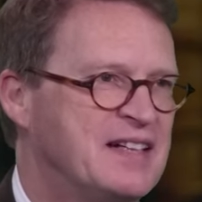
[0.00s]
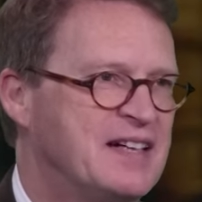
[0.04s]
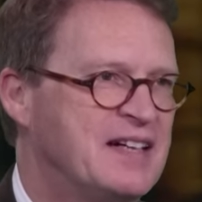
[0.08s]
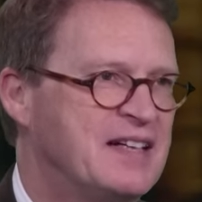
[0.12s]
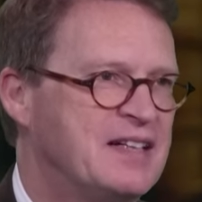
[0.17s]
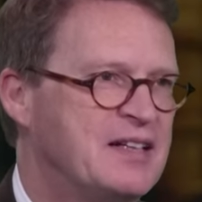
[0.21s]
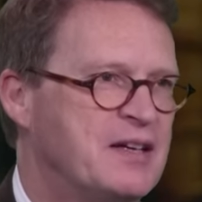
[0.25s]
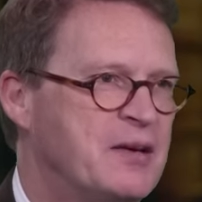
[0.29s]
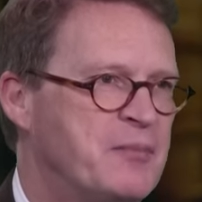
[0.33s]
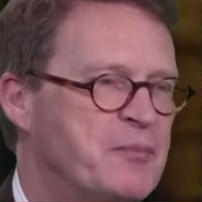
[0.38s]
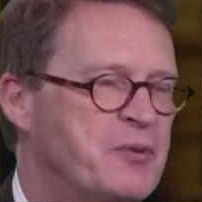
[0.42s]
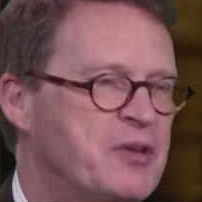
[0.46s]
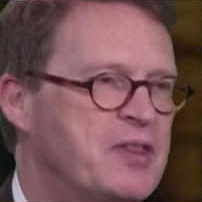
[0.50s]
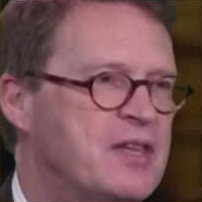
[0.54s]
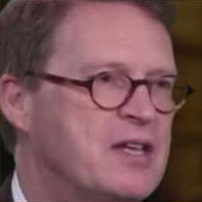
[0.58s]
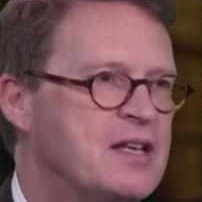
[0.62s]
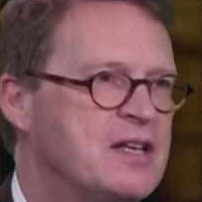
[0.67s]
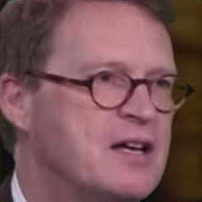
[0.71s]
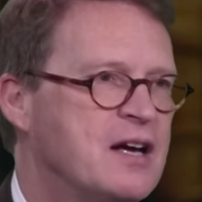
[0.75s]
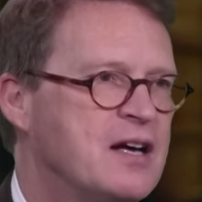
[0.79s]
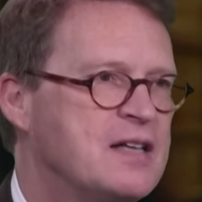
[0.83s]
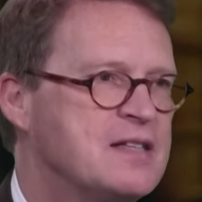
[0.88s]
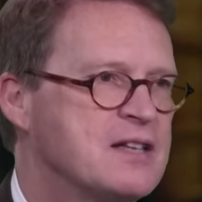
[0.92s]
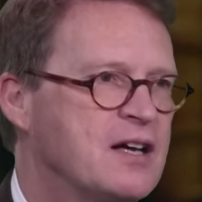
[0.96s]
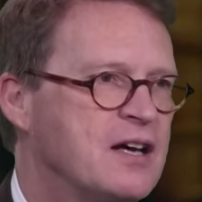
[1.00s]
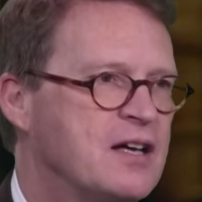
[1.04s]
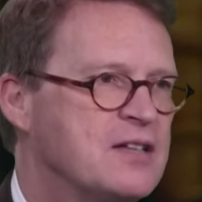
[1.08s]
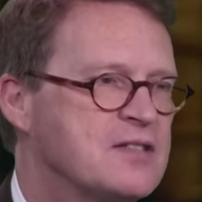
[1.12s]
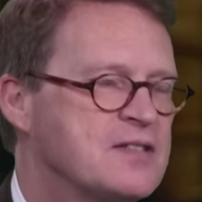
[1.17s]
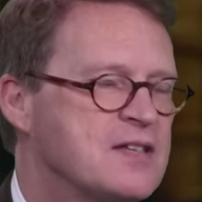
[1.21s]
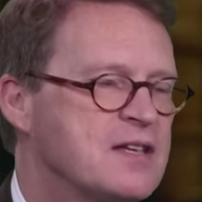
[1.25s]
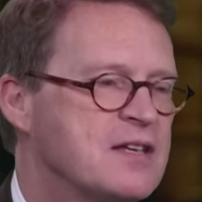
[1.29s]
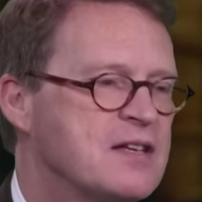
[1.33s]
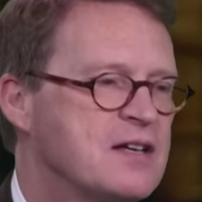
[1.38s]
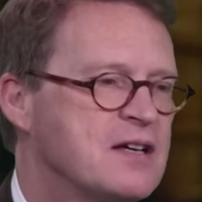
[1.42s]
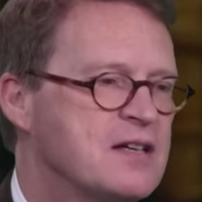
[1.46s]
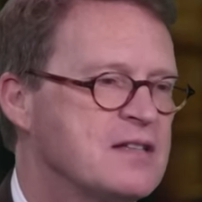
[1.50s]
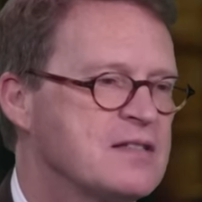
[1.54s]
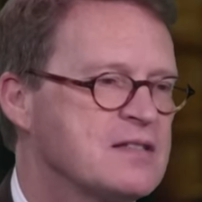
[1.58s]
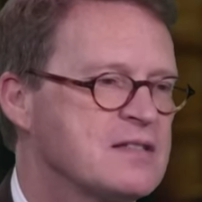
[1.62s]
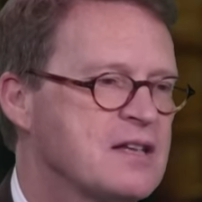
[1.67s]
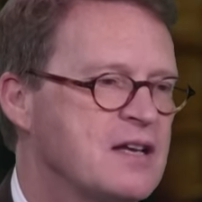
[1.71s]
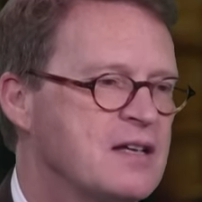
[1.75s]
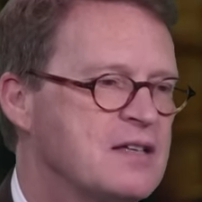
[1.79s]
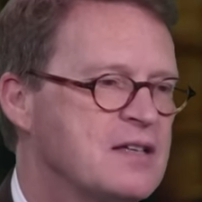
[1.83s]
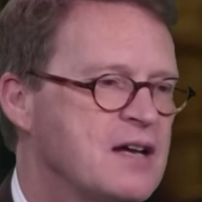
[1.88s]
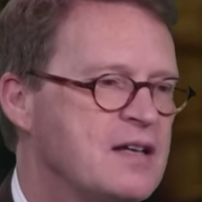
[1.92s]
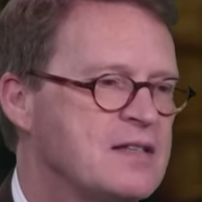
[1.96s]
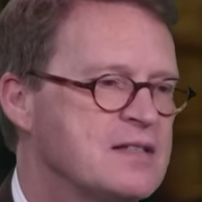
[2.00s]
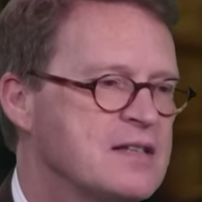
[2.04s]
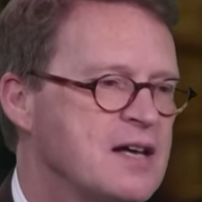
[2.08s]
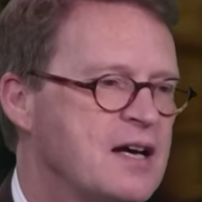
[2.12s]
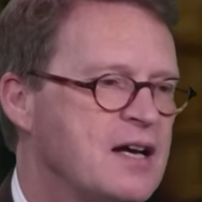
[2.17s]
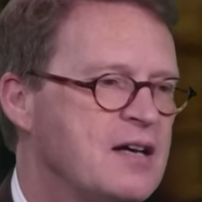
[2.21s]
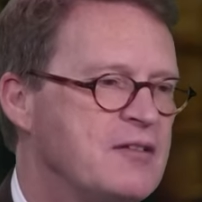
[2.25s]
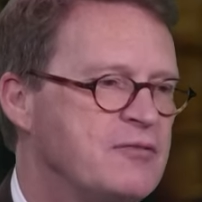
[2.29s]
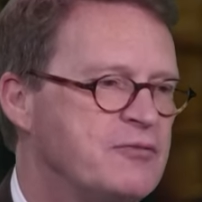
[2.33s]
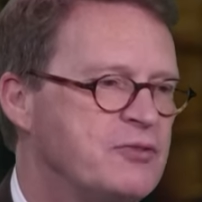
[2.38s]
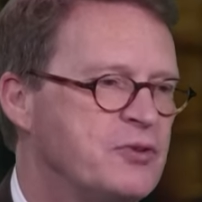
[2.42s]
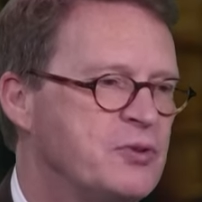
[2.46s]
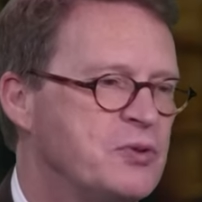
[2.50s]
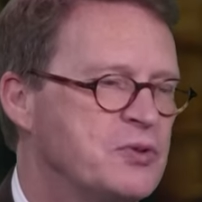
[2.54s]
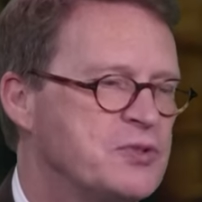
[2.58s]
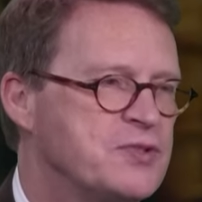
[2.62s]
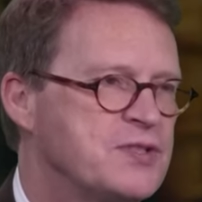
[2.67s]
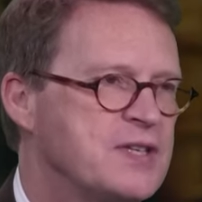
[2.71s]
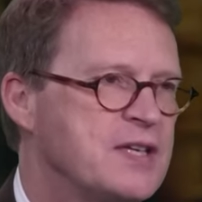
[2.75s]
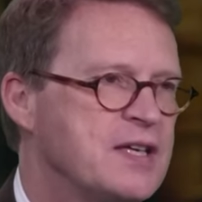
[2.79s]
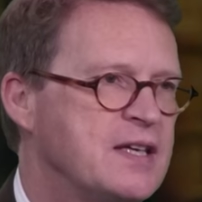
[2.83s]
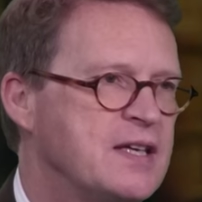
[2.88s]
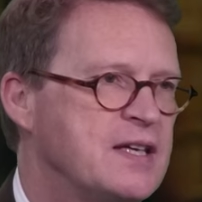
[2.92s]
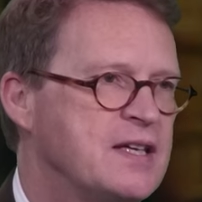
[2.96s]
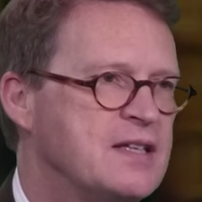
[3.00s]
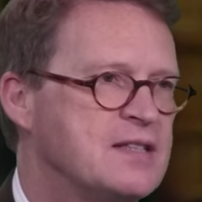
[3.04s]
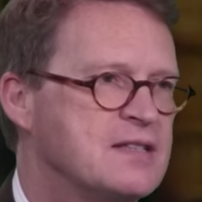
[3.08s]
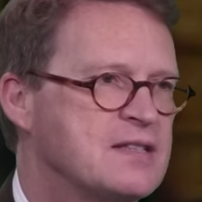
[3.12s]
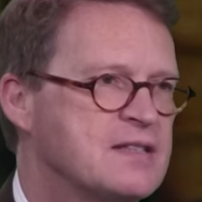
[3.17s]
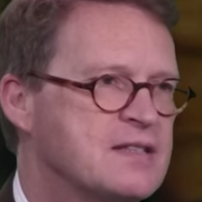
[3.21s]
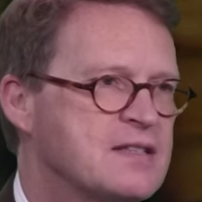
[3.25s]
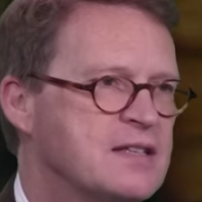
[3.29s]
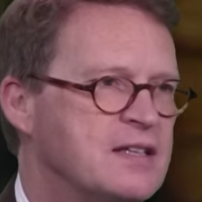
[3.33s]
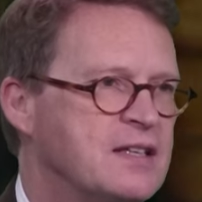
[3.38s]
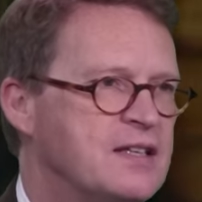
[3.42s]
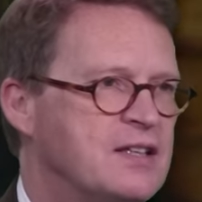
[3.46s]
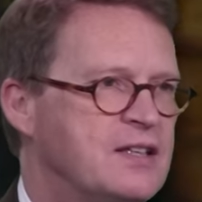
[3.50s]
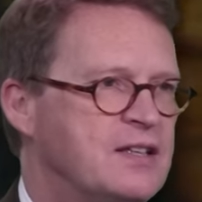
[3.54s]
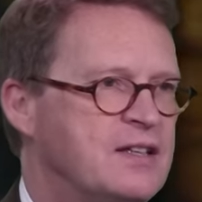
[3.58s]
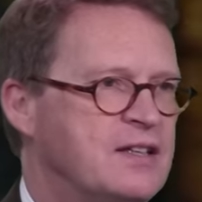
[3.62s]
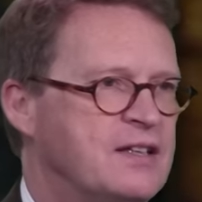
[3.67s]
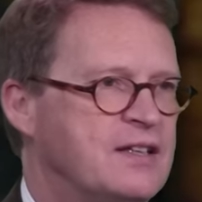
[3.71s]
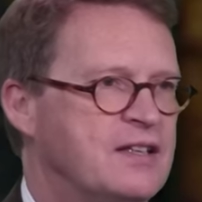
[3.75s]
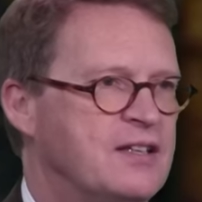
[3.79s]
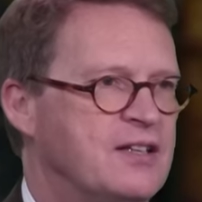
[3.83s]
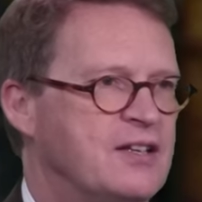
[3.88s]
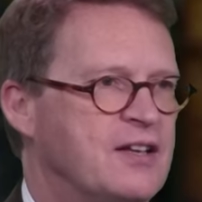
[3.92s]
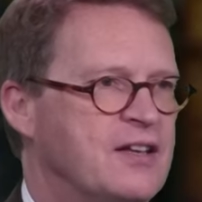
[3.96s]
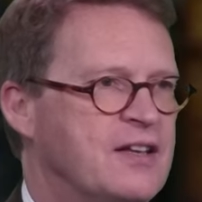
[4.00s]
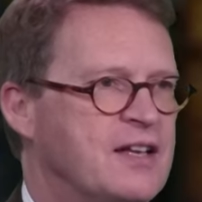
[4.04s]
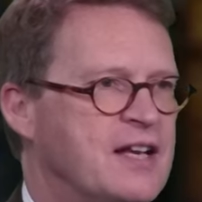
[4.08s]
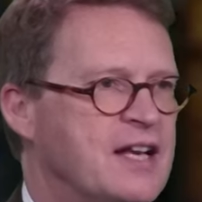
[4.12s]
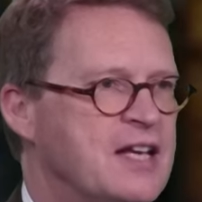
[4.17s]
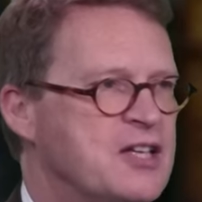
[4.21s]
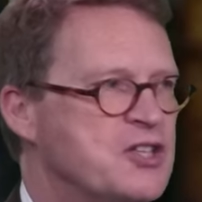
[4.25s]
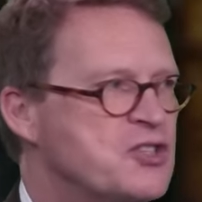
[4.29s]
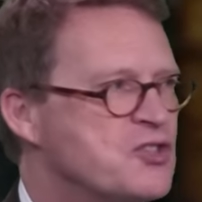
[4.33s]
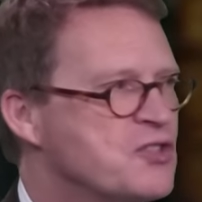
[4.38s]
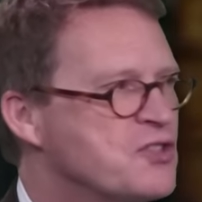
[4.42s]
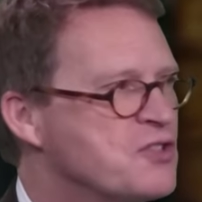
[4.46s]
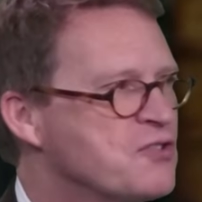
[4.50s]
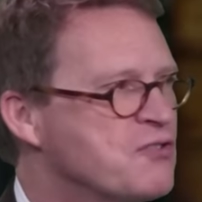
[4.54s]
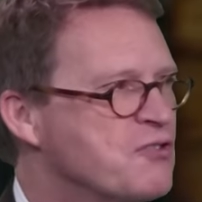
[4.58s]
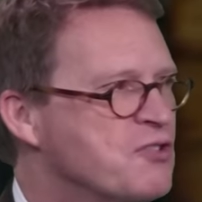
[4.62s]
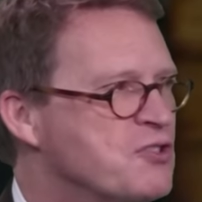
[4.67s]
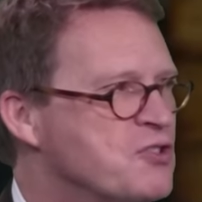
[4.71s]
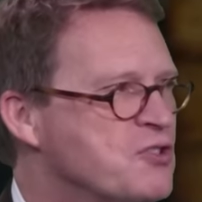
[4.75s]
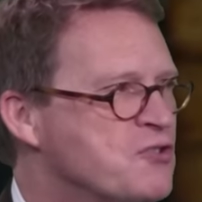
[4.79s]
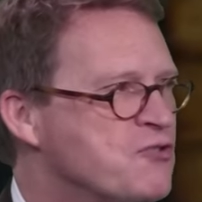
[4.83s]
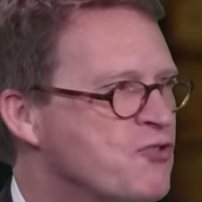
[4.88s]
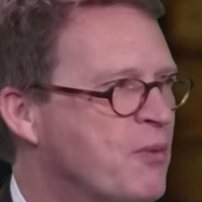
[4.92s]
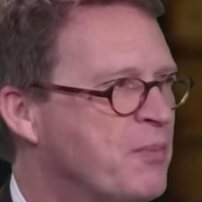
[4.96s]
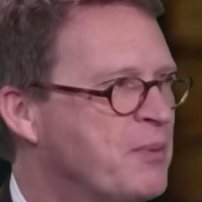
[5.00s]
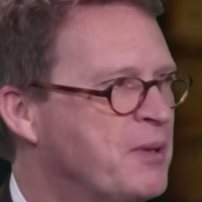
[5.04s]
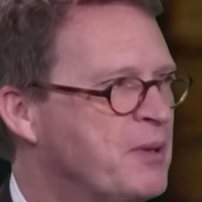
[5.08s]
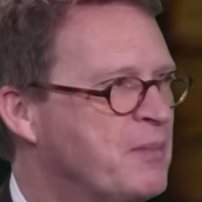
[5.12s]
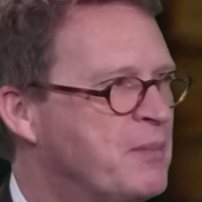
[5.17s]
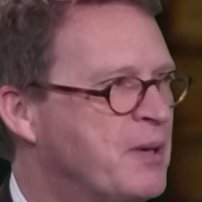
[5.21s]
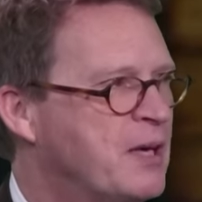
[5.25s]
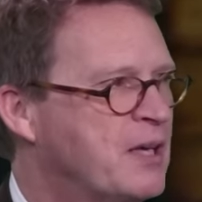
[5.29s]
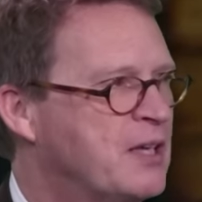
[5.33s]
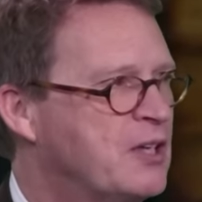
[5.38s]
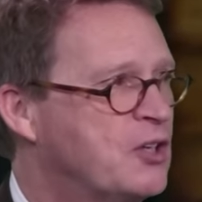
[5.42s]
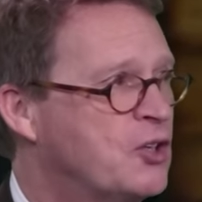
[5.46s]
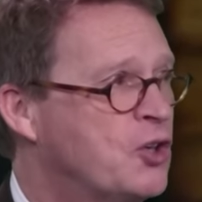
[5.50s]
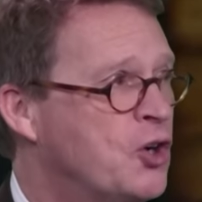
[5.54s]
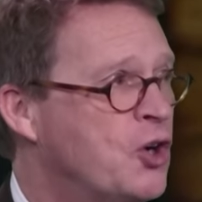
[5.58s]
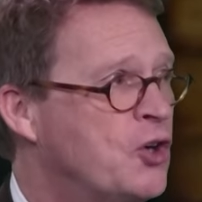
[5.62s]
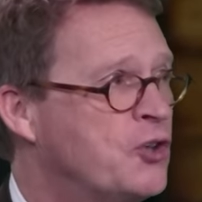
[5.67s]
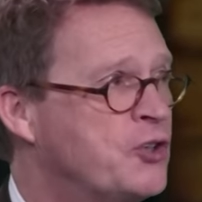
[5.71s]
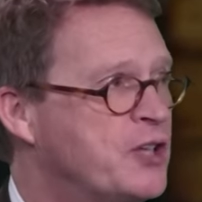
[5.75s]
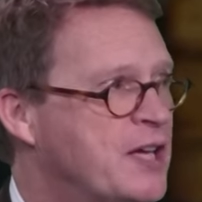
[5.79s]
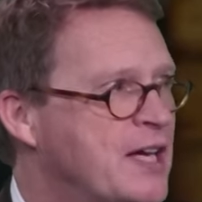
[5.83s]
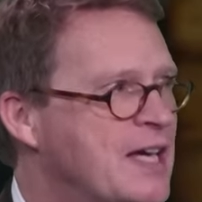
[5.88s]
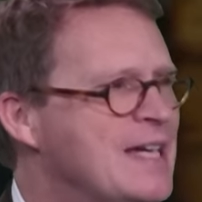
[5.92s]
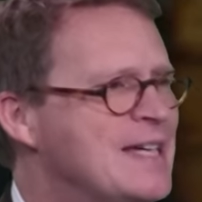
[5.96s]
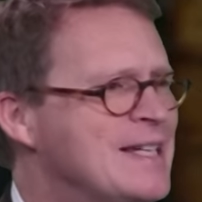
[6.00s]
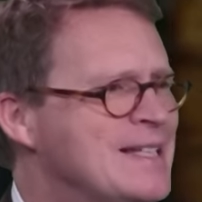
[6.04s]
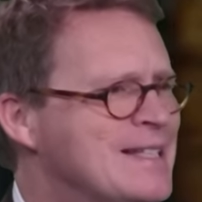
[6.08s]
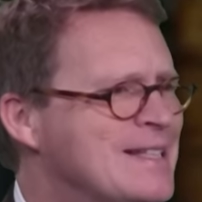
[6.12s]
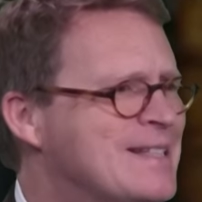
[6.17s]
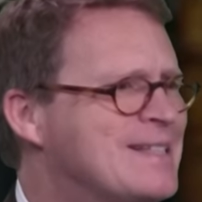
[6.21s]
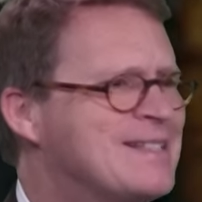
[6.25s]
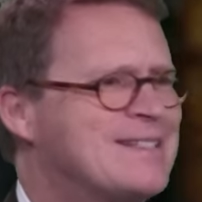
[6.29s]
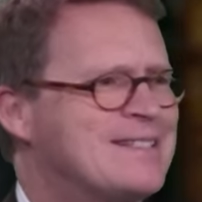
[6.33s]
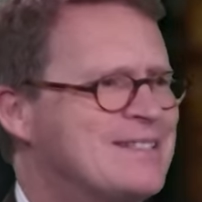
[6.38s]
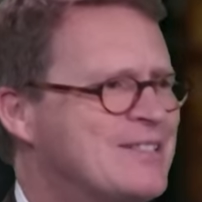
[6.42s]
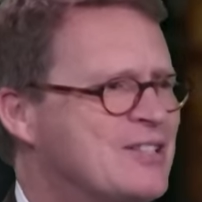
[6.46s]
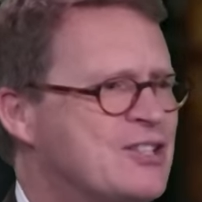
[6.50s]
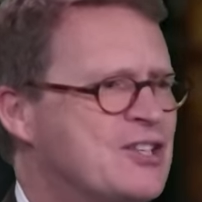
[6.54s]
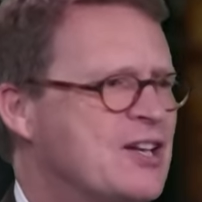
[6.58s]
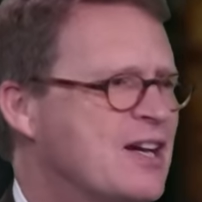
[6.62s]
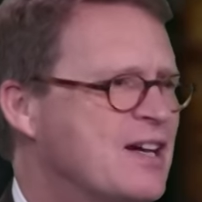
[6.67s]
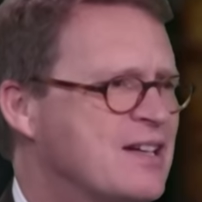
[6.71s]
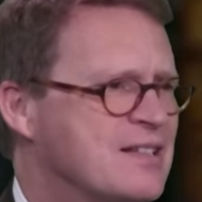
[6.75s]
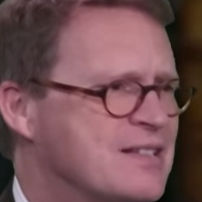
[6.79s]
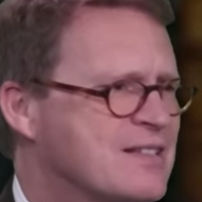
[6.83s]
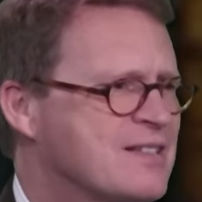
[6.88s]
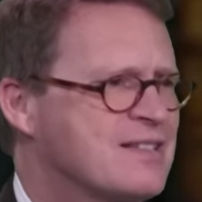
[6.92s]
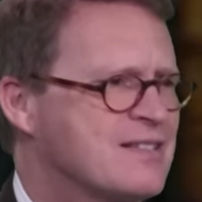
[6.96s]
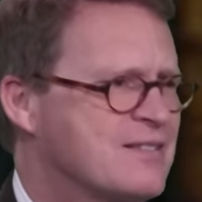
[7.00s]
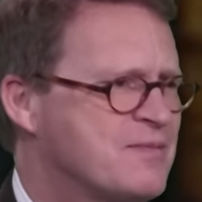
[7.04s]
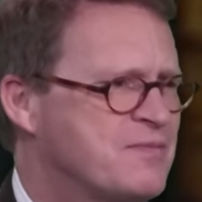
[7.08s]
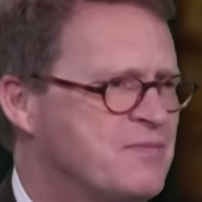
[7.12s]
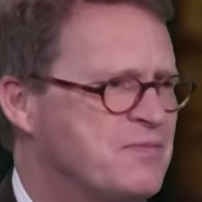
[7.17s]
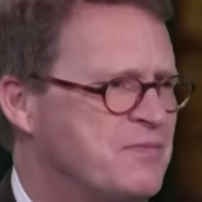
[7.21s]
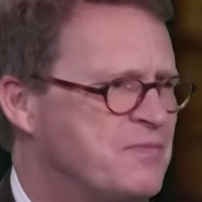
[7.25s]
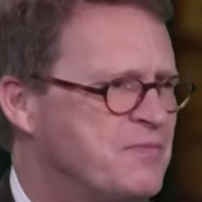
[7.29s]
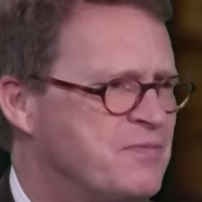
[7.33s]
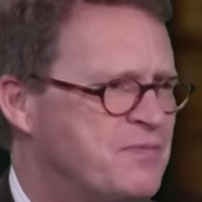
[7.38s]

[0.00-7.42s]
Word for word: And, and within Isaiah, see, as, uh, Isaiah forty is, you know, the nations are as a drop in the bucket. God is just